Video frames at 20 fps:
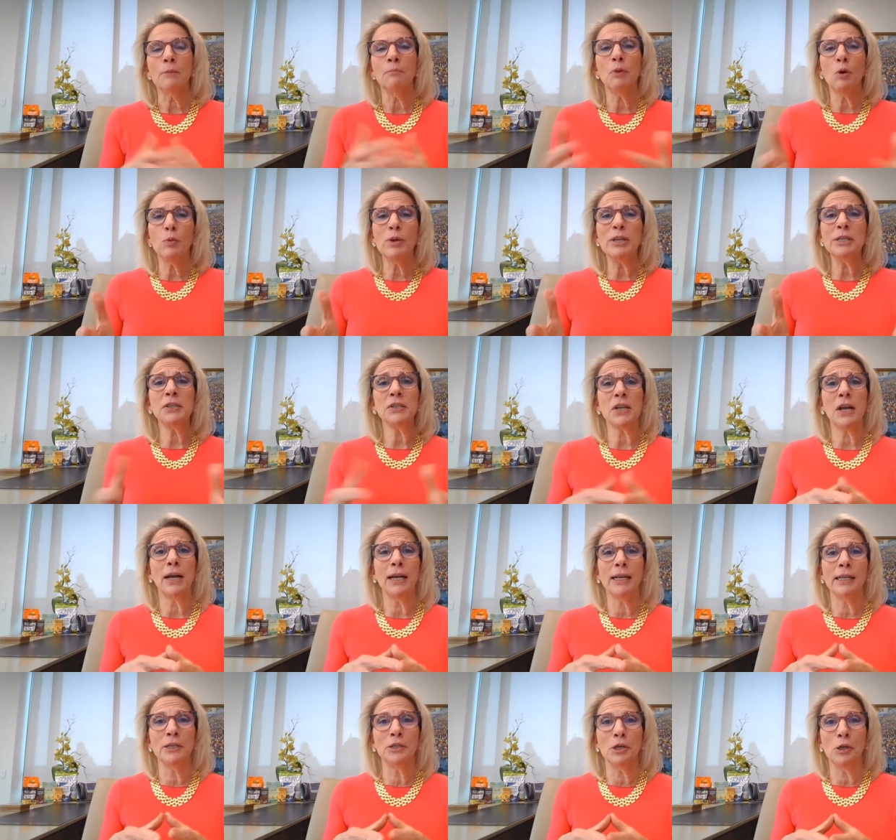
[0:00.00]
But we
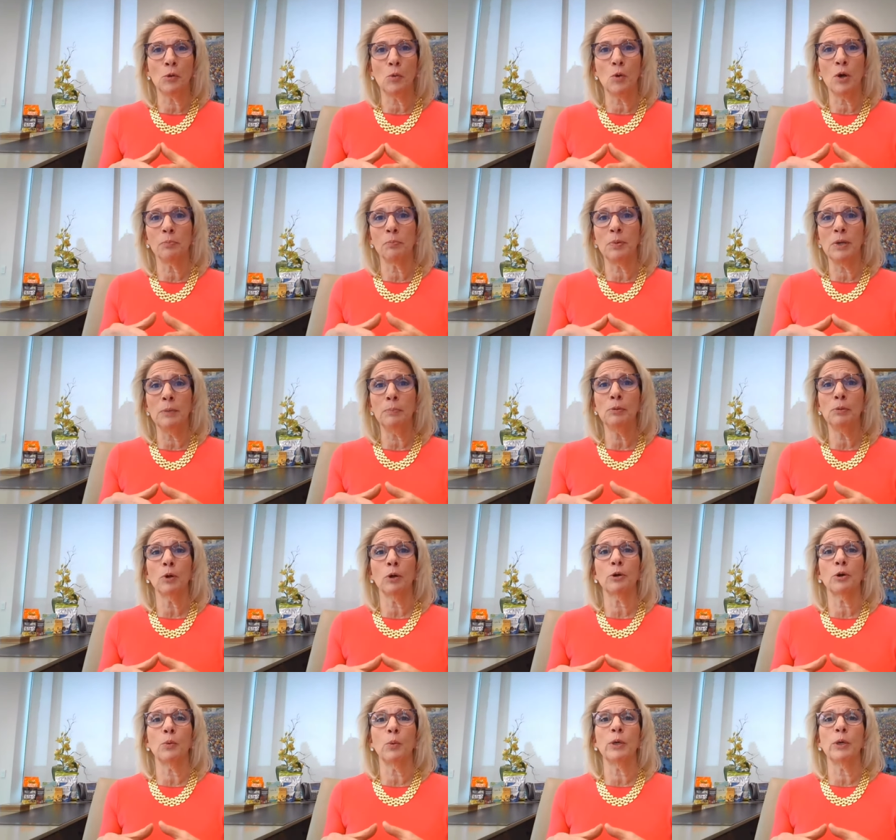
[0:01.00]
decided, you know what, people
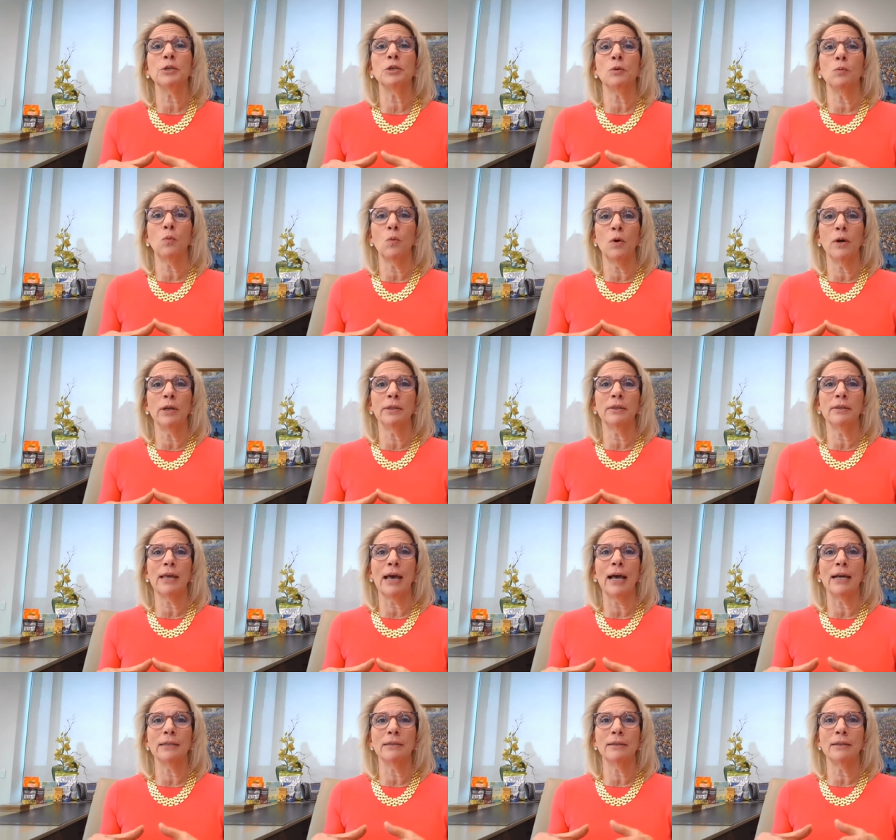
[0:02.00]
are going to want
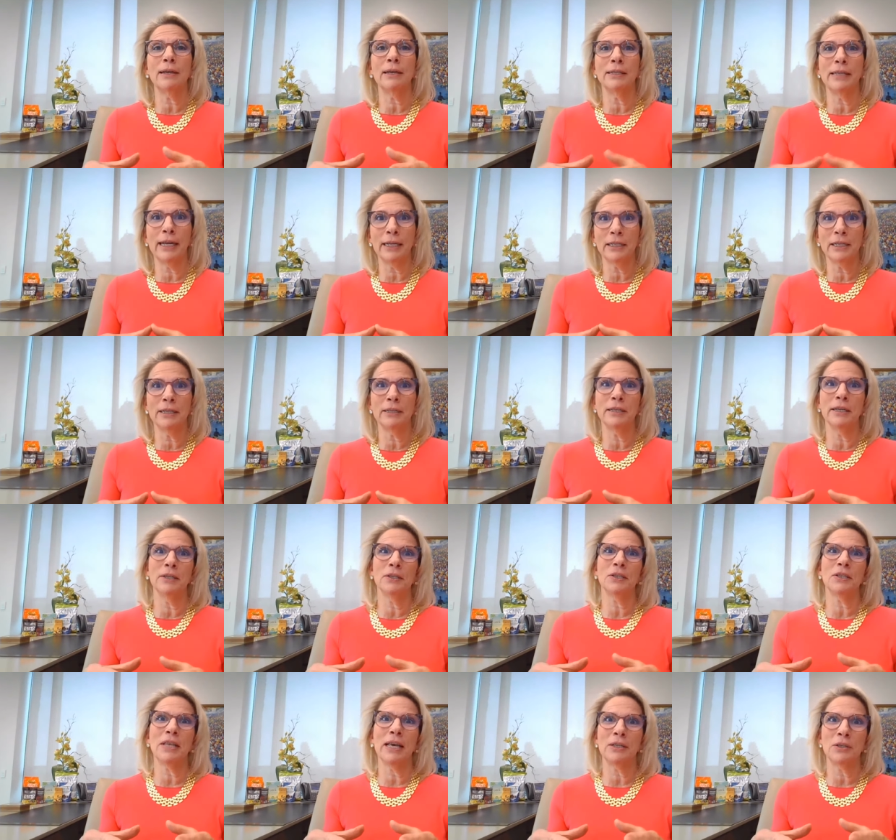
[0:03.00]
that
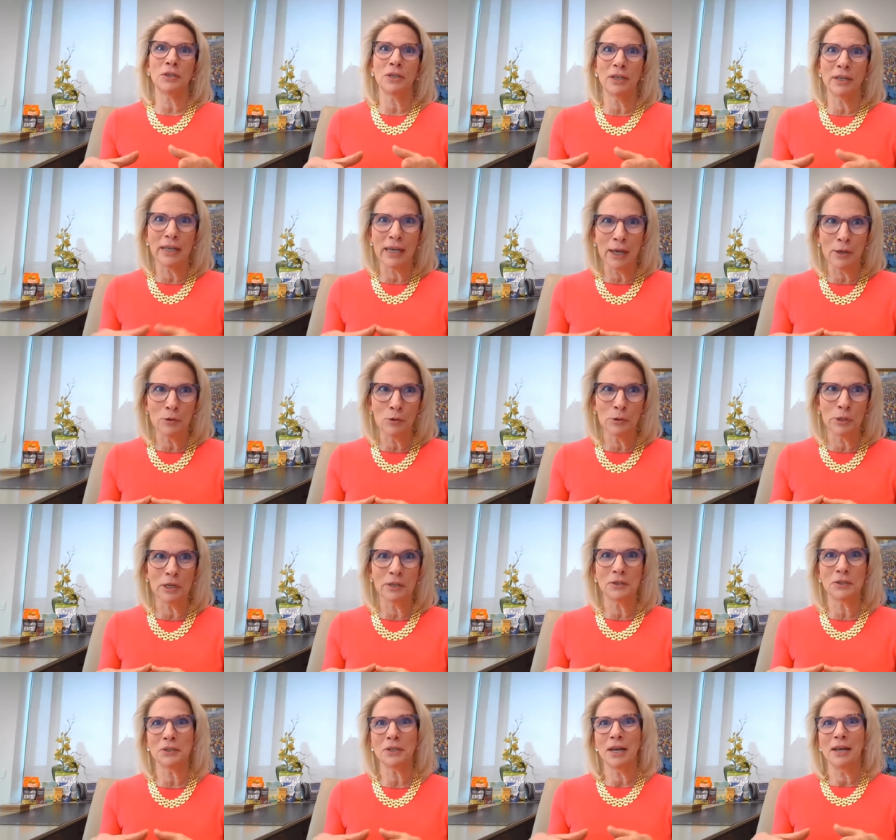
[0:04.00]
connectedness, that
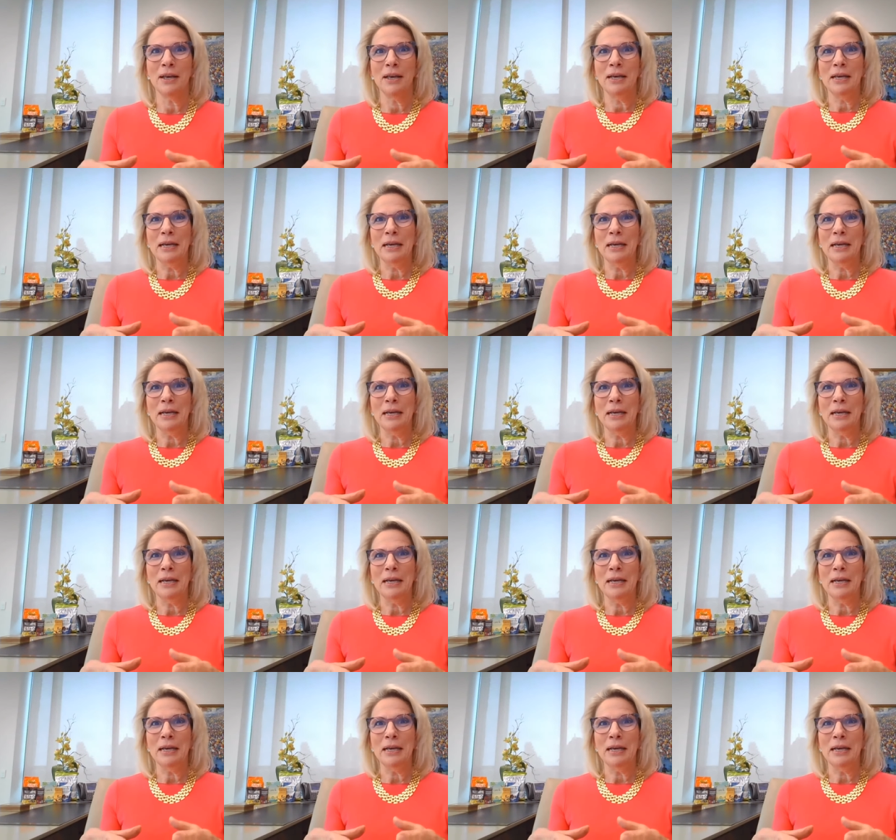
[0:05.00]
togetherness.